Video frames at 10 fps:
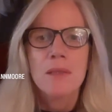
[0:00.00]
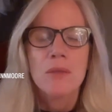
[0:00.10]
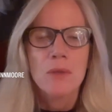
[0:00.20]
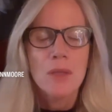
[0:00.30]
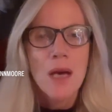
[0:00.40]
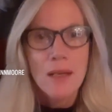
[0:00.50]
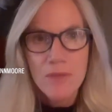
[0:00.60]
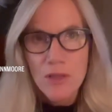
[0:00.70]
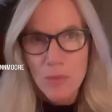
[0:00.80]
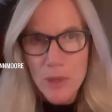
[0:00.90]
I do a lot of
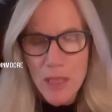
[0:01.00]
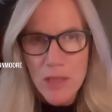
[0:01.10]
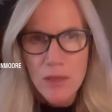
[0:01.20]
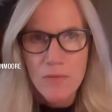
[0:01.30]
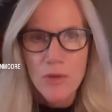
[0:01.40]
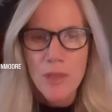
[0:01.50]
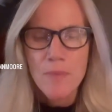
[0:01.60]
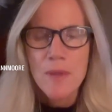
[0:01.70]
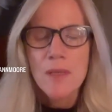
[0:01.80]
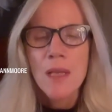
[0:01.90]
interpretation of
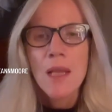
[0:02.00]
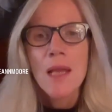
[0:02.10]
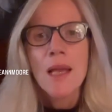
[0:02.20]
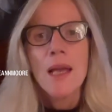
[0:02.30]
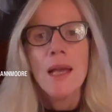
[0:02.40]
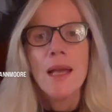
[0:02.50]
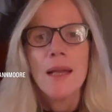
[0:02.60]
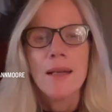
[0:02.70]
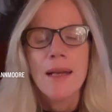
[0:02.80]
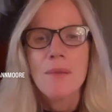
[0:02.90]
dreams
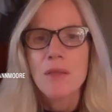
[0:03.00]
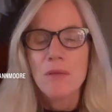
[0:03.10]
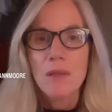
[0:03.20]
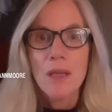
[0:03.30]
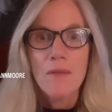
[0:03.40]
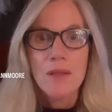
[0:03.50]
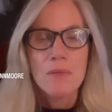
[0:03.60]
and I absolutely love it.